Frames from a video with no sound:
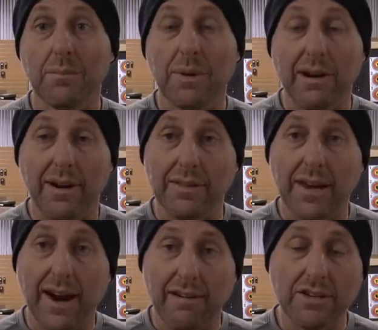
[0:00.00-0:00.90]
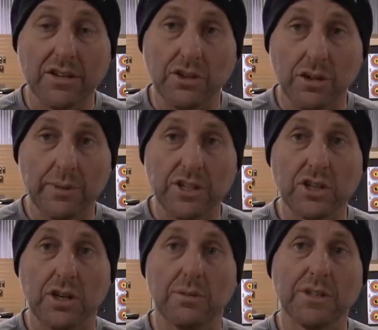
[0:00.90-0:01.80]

comparing the arrows I normally shoot,